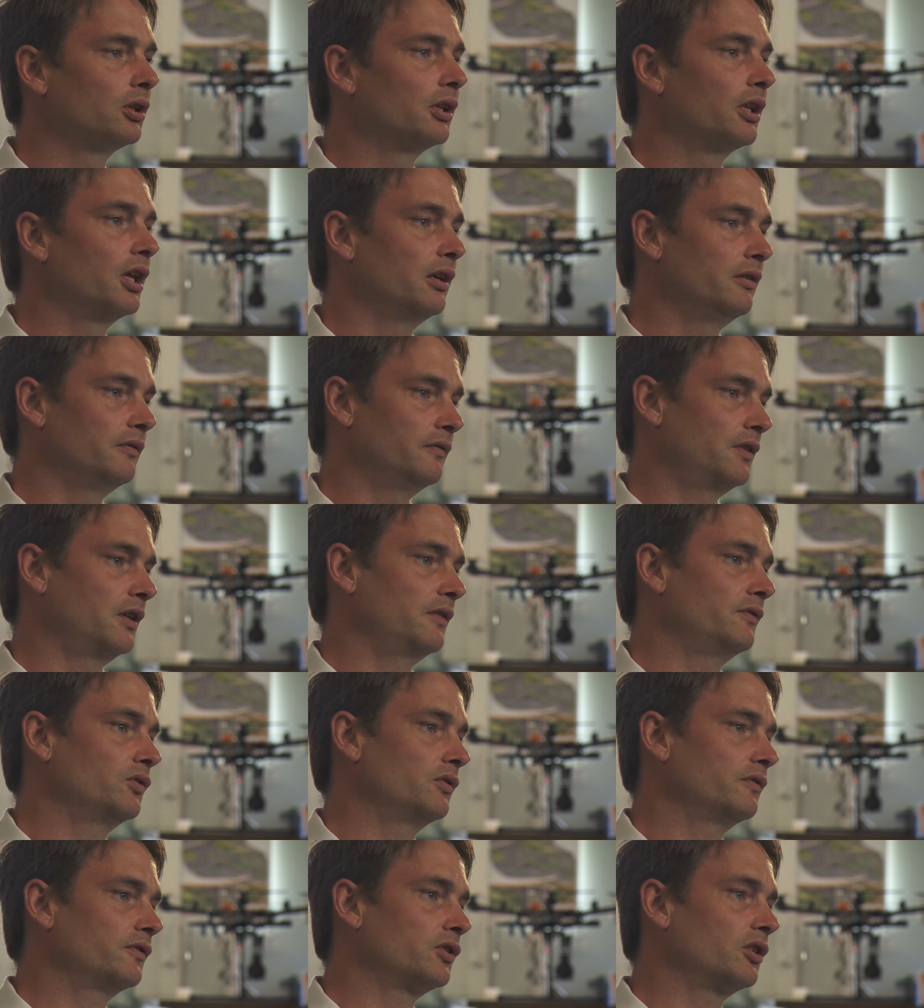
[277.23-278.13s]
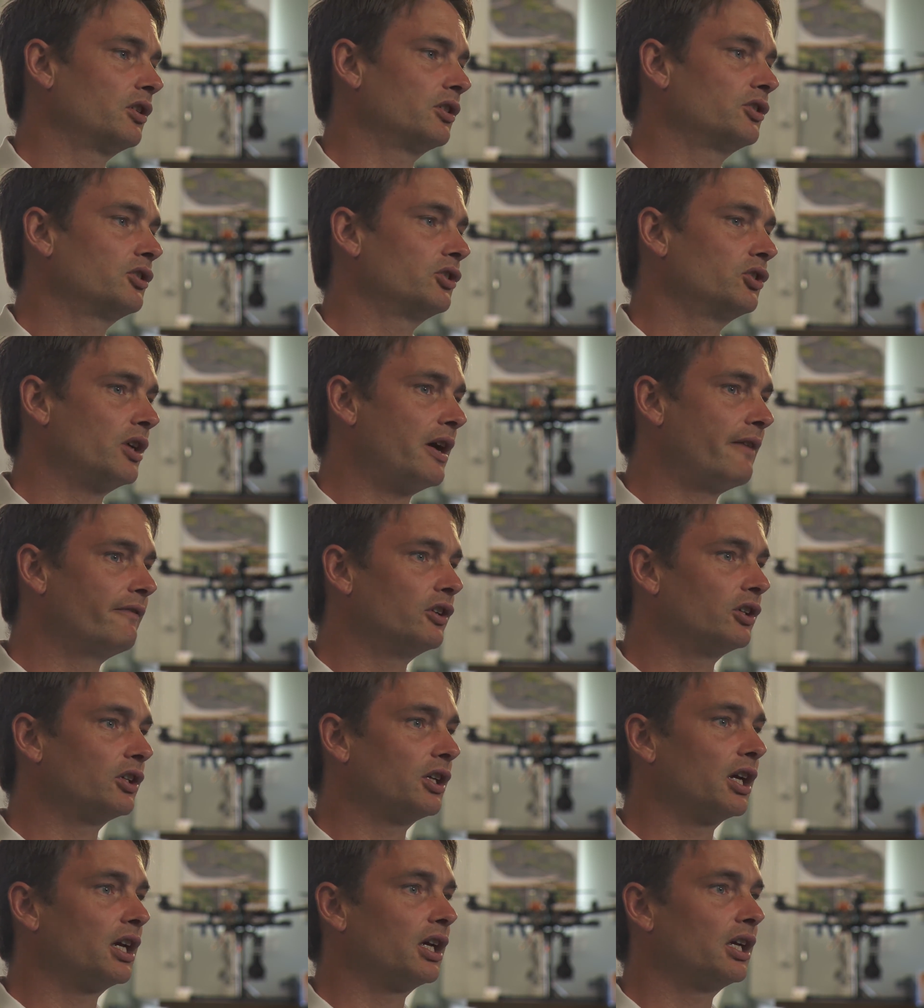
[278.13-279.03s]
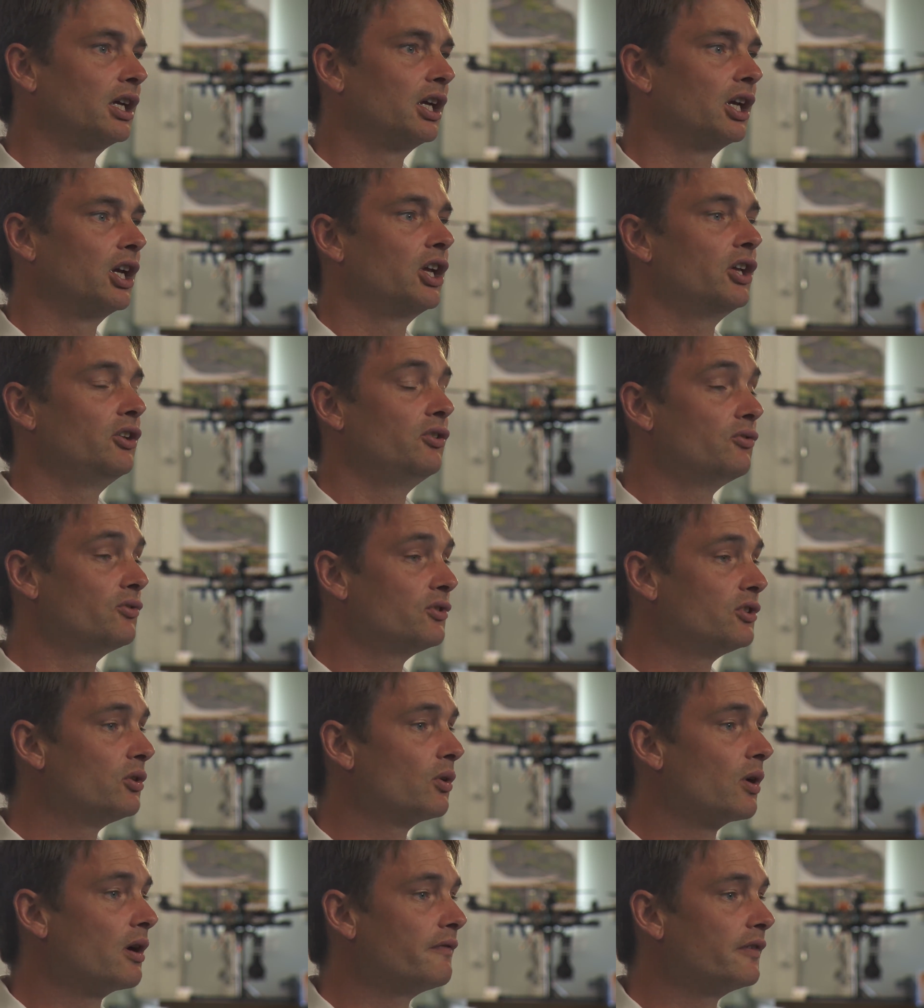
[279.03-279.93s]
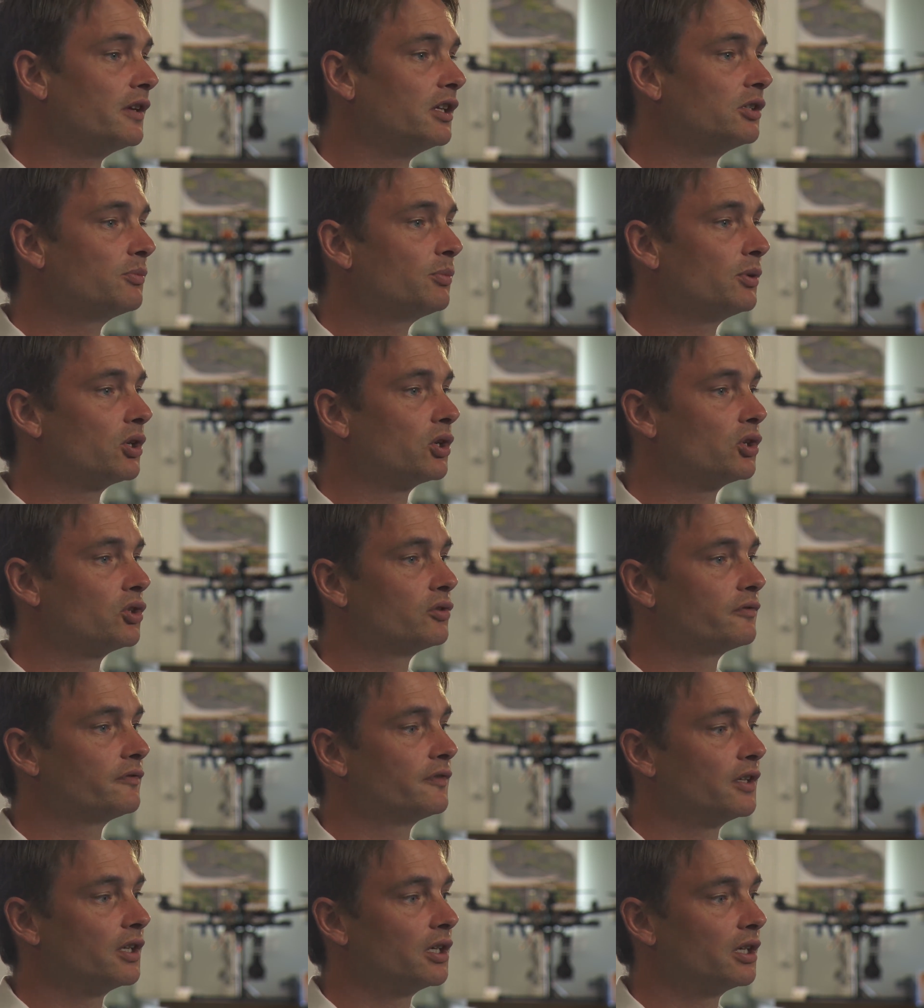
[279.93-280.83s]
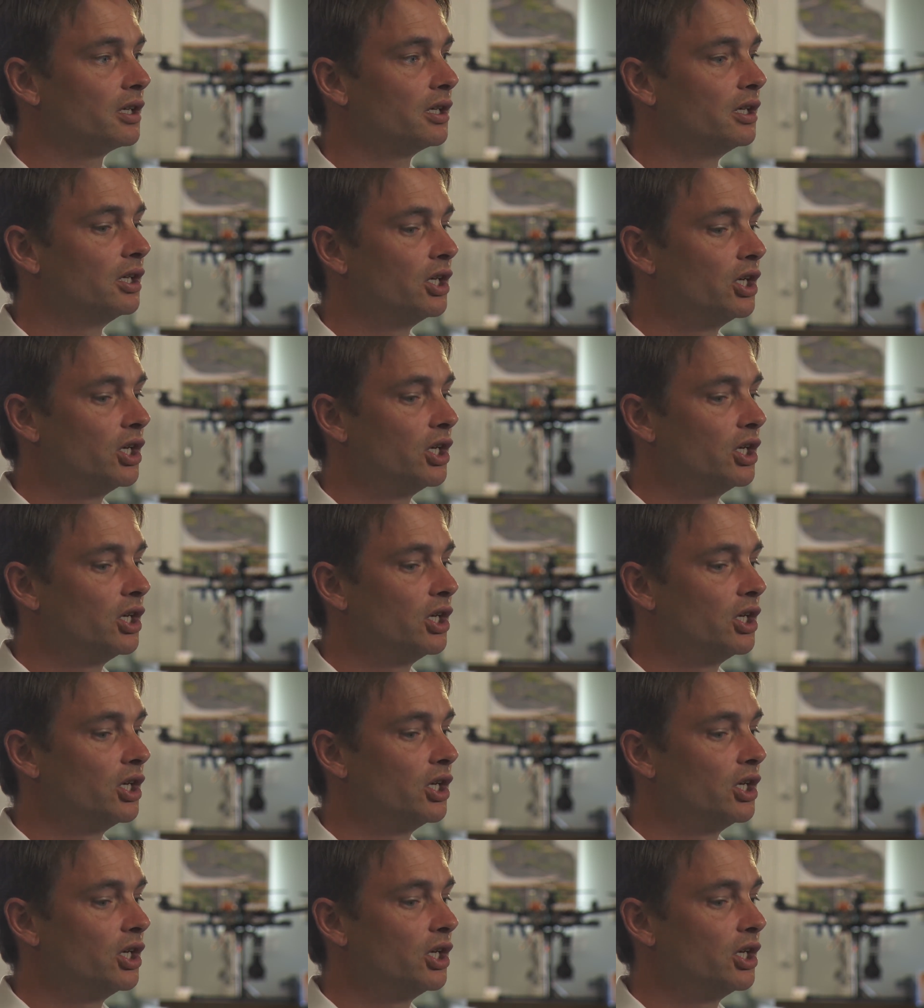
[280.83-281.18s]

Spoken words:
they've sort of started to have a look at using UAVs because of the